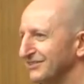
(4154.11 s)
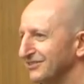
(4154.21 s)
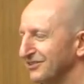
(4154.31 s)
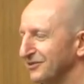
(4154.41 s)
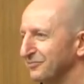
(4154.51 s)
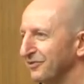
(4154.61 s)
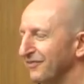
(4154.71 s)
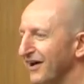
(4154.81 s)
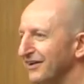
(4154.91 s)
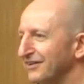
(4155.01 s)
to
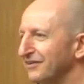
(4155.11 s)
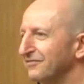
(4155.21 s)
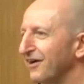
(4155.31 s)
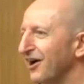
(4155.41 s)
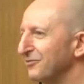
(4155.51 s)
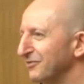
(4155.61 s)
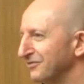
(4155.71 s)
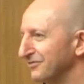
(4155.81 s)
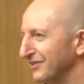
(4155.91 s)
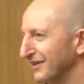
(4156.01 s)
provide an
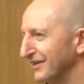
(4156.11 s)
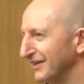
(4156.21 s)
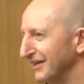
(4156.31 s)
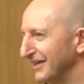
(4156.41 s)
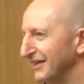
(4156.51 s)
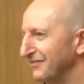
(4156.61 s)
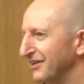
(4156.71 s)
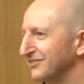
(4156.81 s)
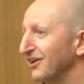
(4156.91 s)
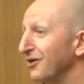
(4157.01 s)
environment for
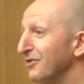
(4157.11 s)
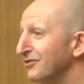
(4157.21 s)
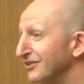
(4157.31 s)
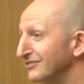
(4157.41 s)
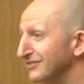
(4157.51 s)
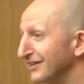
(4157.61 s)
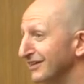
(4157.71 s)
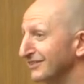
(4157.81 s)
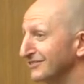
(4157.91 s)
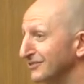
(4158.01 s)
living as
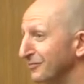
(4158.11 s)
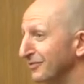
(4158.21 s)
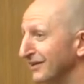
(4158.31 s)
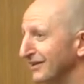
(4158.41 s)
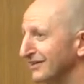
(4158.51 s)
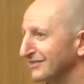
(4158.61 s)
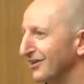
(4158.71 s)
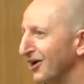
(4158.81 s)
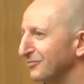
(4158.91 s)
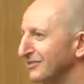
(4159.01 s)
harmoniously and as simply,
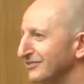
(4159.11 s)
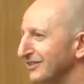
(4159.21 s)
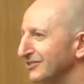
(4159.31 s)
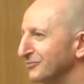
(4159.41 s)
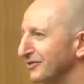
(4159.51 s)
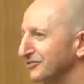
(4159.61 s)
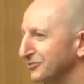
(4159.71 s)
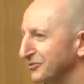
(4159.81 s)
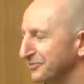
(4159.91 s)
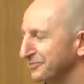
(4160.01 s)
as harmlessly as
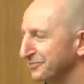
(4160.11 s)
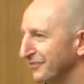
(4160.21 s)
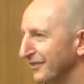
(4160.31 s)
possible.